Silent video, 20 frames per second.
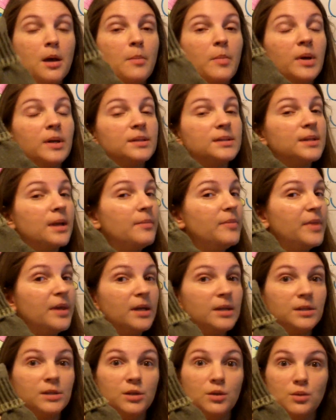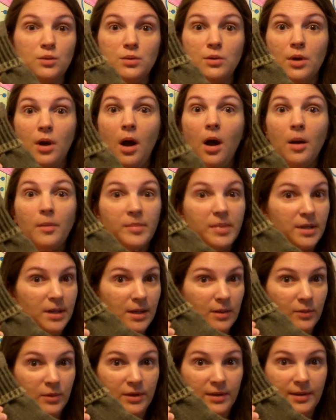but some things do not
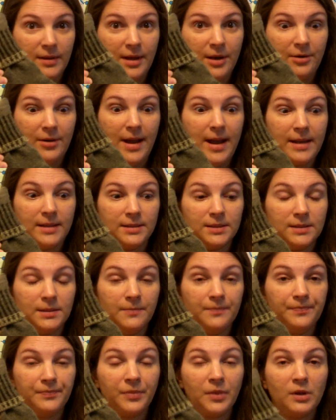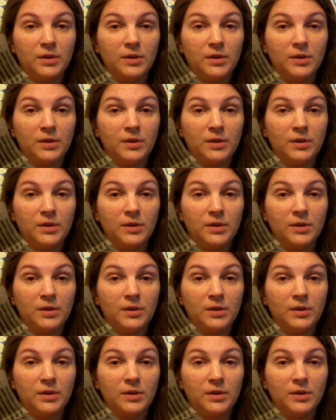begin with the letter S.